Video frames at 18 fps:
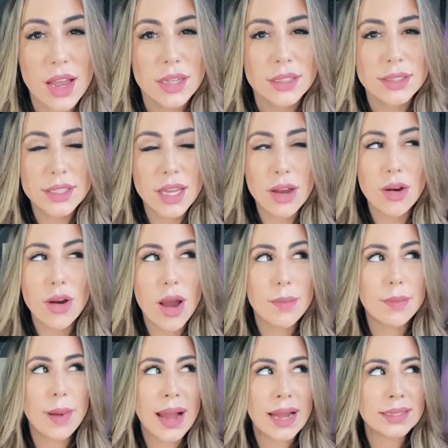
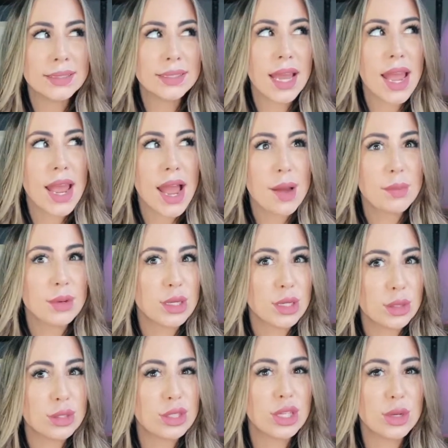So by day, I'm a
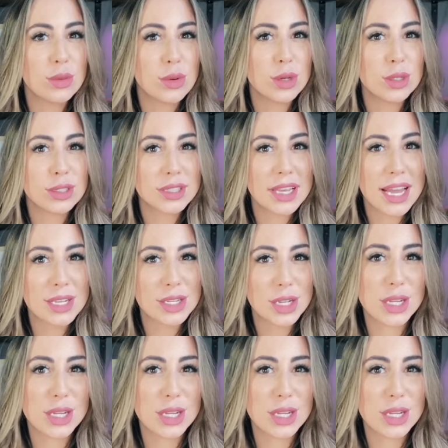YouTuber slash